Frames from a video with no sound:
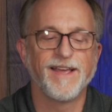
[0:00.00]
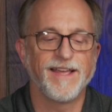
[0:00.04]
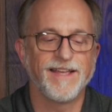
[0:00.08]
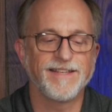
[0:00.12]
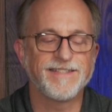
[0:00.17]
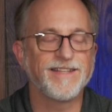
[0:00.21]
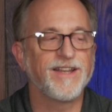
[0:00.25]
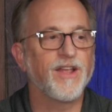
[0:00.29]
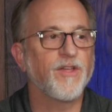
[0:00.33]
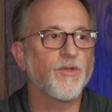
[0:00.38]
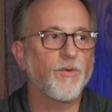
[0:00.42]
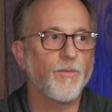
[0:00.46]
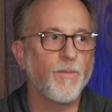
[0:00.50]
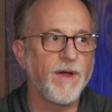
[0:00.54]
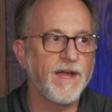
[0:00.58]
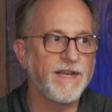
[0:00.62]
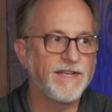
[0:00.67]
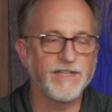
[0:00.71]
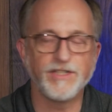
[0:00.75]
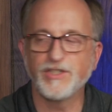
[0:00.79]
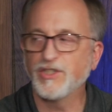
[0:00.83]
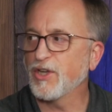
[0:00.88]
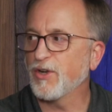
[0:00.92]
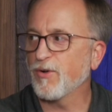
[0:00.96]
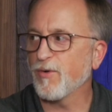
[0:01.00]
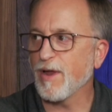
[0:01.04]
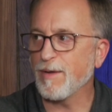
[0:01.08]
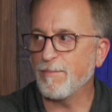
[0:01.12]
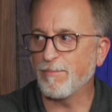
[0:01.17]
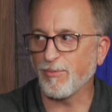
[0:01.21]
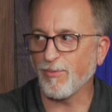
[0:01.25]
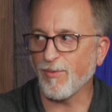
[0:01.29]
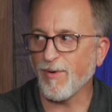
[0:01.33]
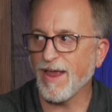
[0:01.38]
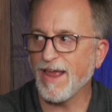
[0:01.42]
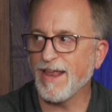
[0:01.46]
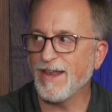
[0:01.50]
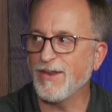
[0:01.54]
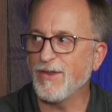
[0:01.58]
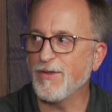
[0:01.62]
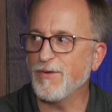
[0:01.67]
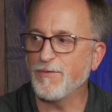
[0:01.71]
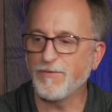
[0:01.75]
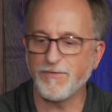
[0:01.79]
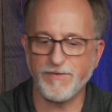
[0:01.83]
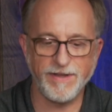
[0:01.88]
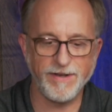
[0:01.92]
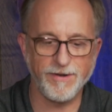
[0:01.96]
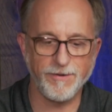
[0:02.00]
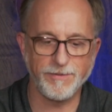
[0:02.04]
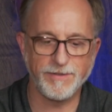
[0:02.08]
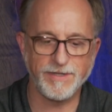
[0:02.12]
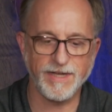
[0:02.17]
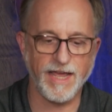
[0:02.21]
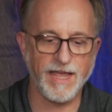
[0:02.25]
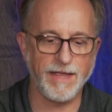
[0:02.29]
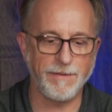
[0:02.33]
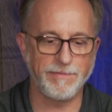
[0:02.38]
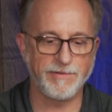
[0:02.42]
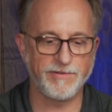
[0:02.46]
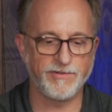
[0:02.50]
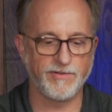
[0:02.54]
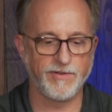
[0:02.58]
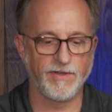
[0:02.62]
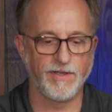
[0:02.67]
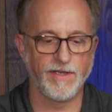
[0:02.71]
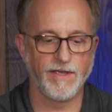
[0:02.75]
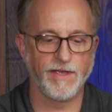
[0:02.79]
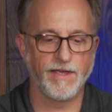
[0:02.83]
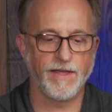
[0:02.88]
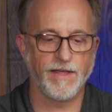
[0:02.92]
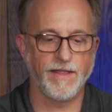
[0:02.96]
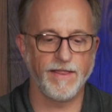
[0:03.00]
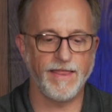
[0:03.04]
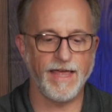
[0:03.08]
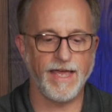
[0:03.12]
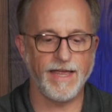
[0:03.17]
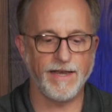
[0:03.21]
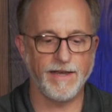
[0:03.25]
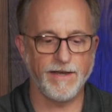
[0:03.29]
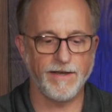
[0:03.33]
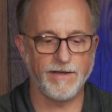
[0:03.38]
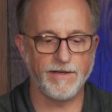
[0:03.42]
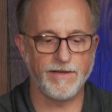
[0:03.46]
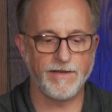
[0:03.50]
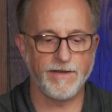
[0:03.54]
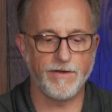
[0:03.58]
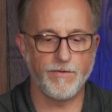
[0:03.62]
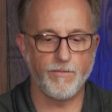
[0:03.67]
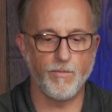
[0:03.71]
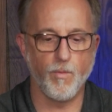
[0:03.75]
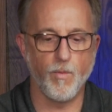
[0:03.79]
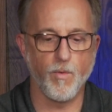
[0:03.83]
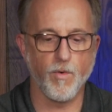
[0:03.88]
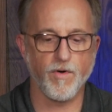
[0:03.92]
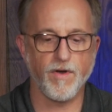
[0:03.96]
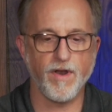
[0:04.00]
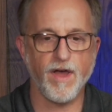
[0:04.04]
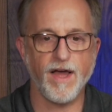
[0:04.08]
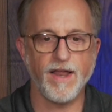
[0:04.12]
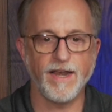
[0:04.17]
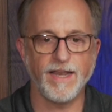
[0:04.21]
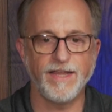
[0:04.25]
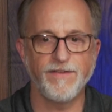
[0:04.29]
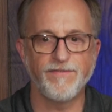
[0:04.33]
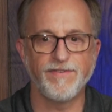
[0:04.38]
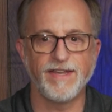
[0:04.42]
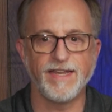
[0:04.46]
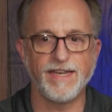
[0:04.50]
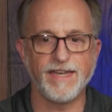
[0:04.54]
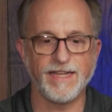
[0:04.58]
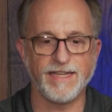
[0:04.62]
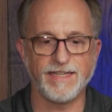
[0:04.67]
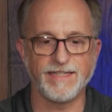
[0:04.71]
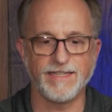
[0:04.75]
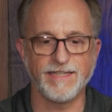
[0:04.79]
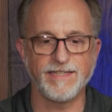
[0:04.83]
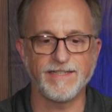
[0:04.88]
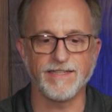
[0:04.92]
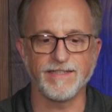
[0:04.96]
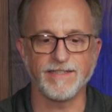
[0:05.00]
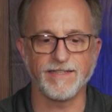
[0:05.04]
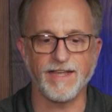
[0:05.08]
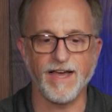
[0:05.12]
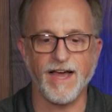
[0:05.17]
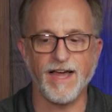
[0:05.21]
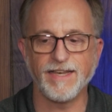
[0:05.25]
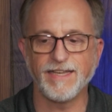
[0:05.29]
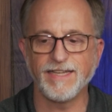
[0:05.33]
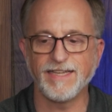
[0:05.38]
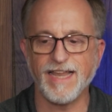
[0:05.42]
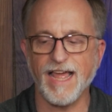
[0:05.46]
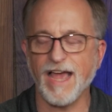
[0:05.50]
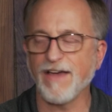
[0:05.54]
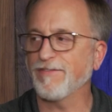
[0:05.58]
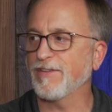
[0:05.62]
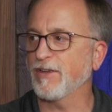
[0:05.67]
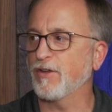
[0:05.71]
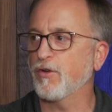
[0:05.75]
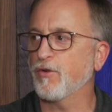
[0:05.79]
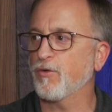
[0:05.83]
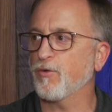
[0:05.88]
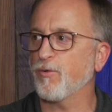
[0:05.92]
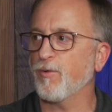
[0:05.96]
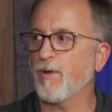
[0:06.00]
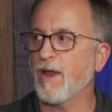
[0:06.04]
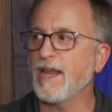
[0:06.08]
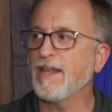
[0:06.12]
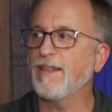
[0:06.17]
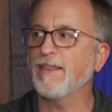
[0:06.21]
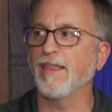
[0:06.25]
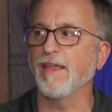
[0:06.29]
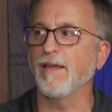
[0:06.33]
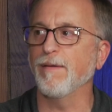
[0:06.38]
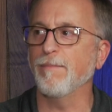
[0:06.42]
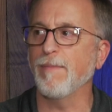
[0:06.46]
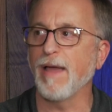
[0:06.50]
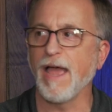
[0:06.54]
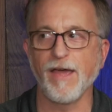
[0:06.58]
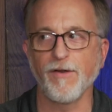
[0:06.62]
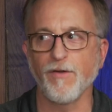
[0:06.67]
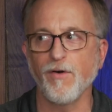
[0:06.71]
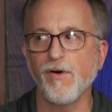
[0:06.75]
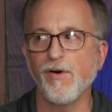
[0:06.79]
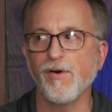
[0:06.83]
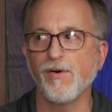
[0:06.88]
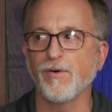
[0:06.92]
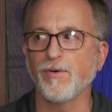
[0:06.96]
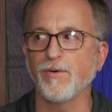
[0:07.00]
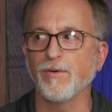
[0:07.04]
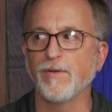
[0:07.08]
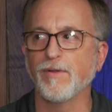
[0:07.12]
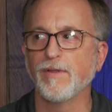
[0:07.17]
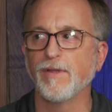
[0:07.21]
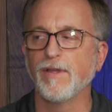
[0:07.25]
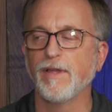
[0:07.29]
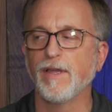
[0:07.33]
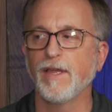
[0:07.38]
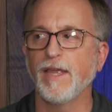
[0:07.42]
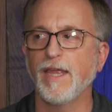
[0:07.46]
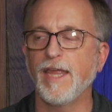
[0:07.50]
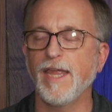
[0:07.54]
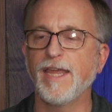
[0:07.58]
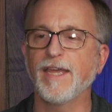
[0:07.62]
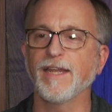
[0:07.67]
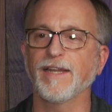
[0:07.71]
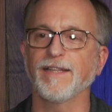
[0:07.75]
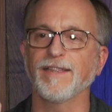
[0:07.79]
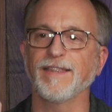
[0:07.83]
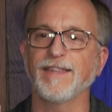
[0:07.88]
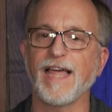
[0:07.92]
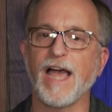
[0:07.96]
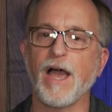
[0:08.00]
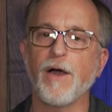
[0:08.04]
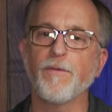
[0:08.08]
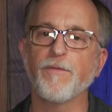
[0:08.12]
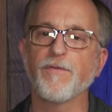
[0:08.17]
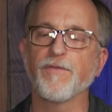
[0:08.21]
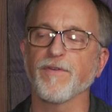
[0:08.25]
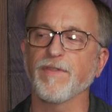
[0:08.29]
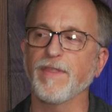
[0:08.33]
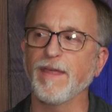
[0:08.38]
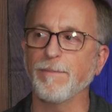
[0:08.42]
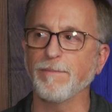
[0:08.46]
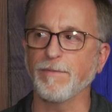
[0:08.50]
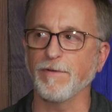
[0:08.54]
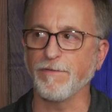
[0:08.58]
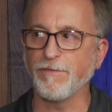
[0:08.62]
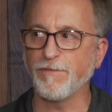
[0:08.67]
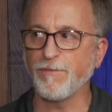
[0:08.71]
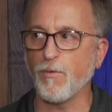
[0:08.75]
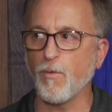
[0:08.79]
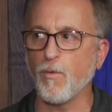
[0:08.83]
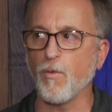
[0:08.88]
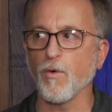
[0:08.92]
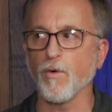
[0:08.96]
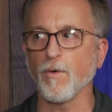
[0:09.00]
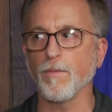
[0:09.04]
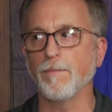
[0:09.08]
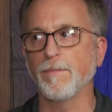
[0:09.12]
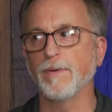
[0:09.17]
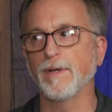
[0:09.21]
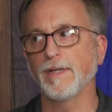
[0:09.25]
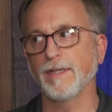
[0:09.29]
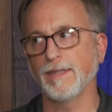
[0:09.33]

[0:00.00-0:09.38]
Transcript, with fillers: It's another way to generate brand new phenotypes that were not even in existence. God didn't have to create them at all. He mm-hmm. could allow for them to form